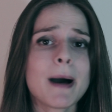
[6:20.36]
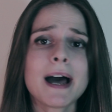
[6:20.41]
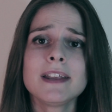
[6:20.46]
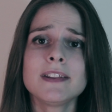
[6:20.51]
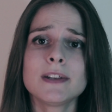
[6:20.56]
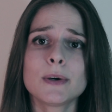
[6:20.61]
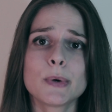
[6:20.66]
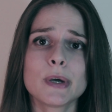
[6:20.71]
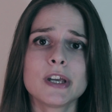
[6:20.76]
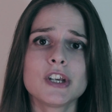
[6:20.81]
By
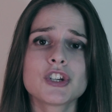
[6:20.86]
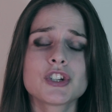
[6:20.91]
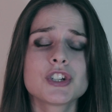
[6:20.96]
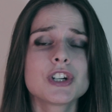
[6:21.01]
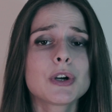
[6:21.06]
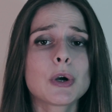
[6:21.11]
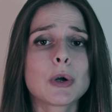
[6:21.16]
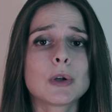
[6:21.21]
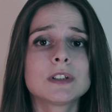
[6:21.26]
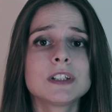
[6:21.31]
the way,
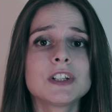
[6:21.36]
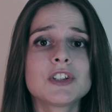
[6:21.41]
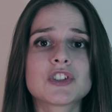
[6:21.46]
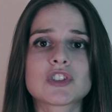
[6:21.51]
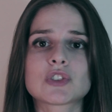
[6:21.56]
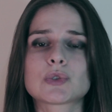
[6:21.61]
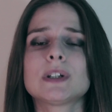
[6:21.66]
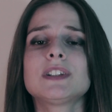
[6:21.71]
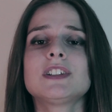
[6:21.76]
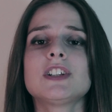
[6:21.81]
shareholding
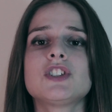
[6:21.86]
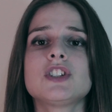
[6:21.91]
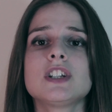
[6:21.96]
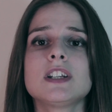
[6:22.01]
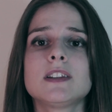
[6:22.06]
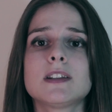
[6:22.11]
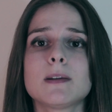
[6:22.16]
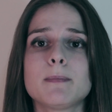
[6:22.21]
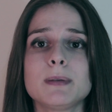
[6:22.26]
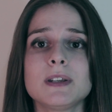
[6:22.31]

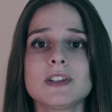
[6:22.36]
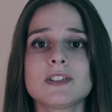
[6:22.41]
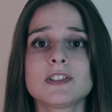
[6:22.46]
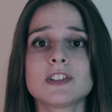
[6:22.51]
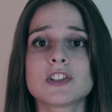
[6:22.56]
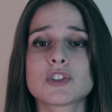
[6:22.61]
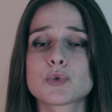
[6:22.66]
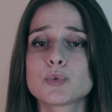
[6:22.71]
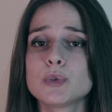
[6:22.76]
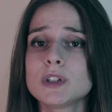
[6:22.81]
strategy in the
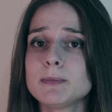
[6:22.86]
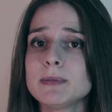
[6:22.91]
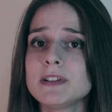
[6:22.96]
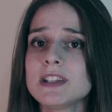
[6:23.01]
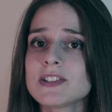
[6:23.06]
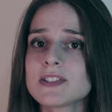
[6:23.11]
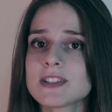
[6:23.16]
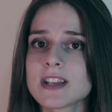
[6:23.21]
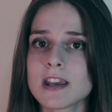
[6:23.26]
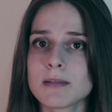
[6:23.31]
business would be
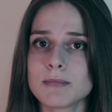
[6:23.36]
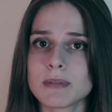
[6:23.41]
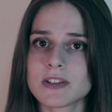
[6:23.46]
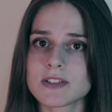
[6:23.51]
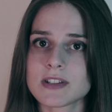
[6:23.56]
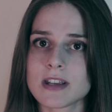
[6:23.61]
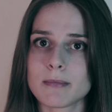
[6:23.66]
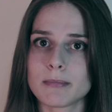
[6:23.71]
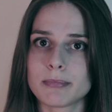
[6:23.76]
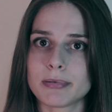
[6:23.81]
the same
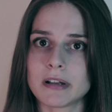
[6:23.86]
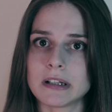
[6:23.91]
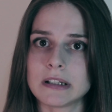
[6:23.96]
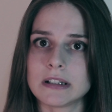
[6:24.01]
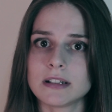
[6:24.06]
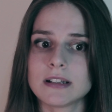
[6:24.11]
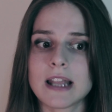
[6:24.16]
example,